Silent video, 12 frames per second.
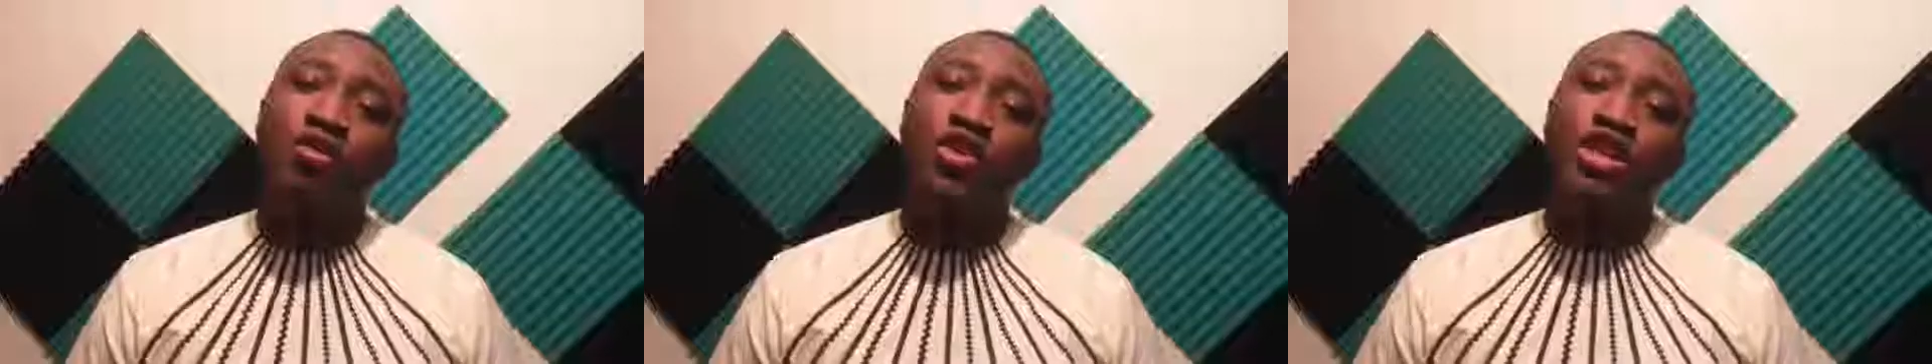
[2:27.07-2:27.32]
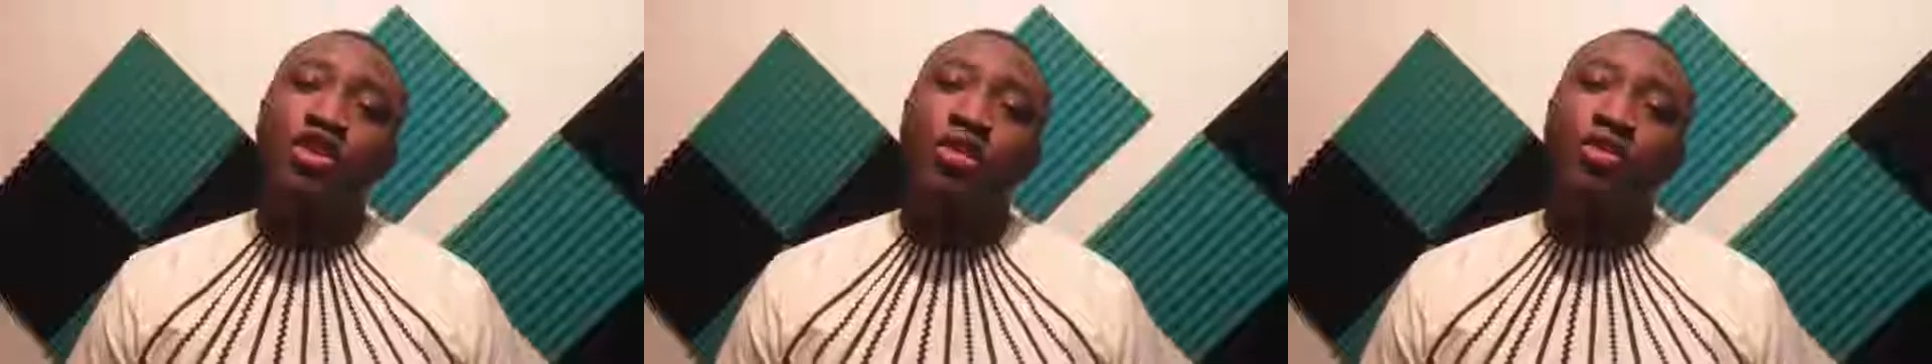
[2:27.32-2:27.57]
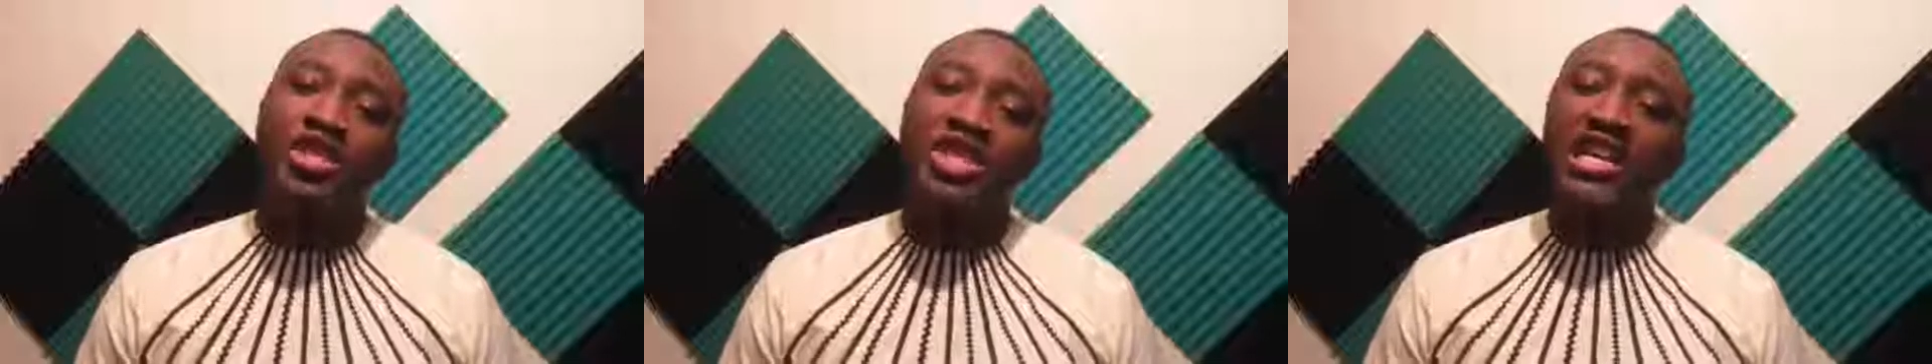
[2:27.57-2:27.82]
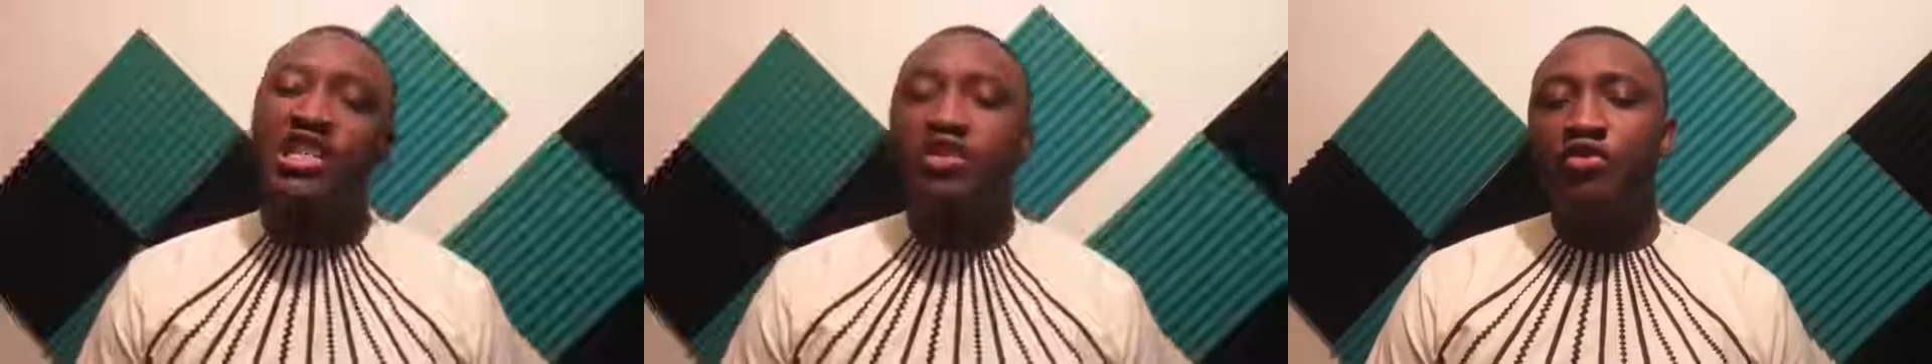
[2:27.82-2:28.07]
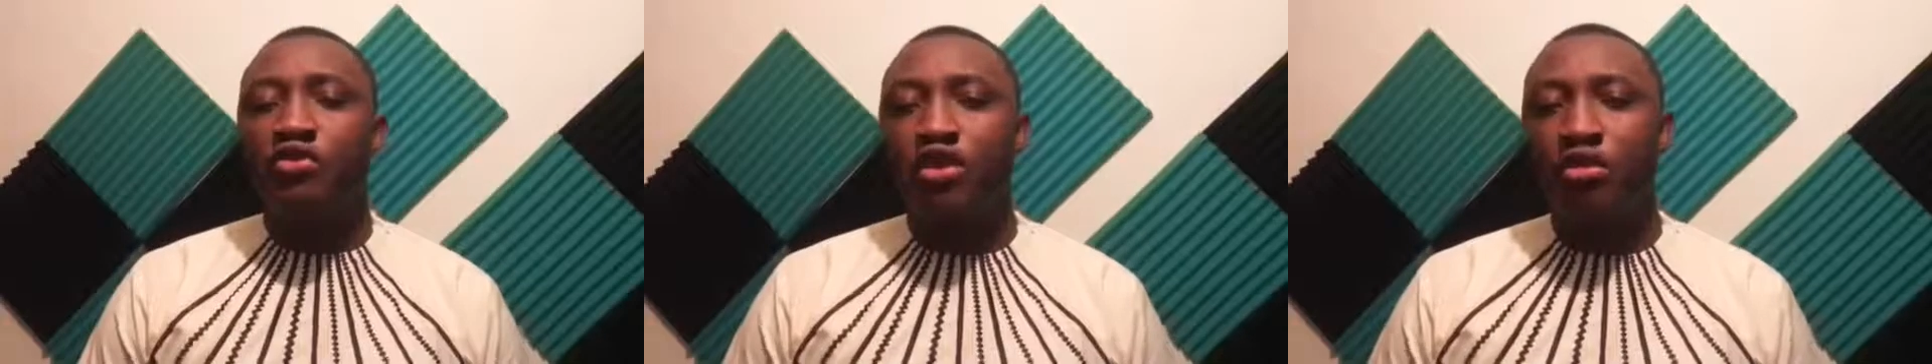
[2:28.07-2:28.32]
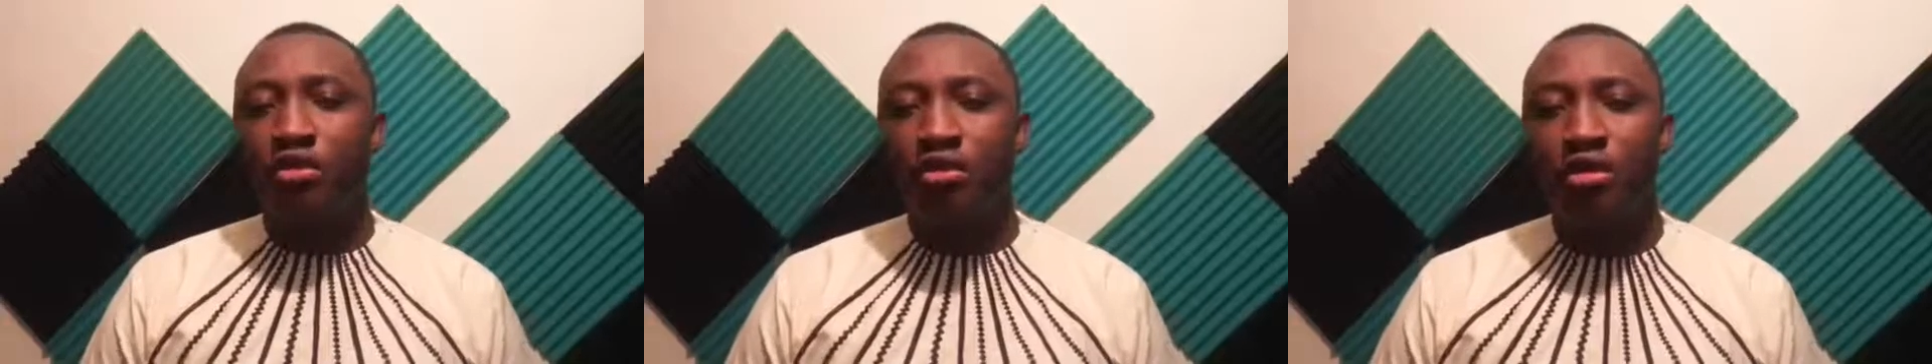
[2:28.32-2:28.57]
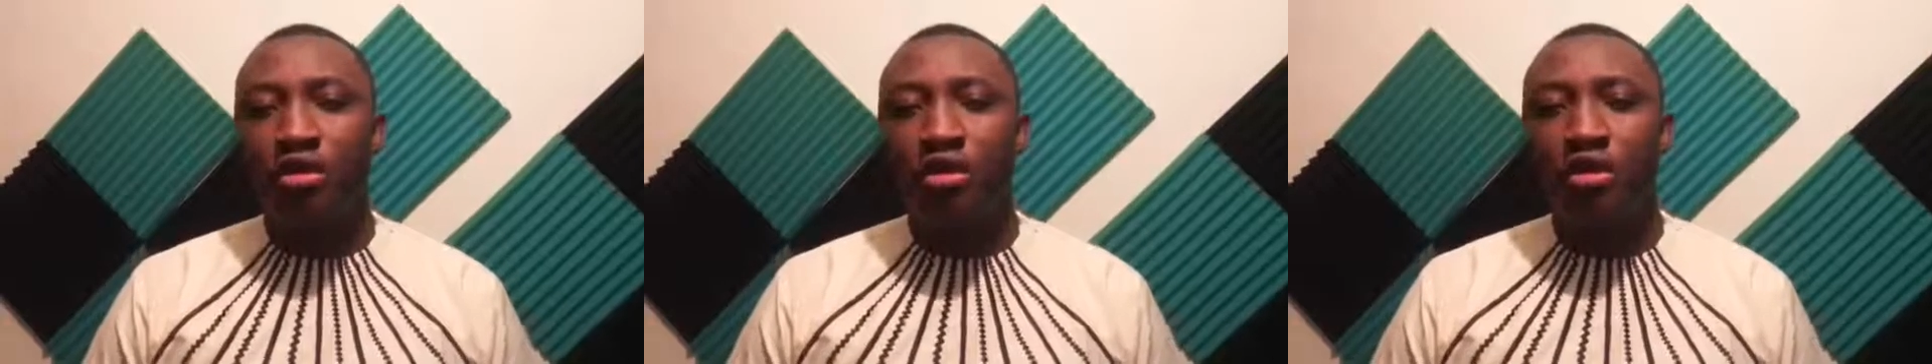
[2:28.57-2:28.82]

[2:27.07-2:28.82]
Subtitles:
and with subjective view.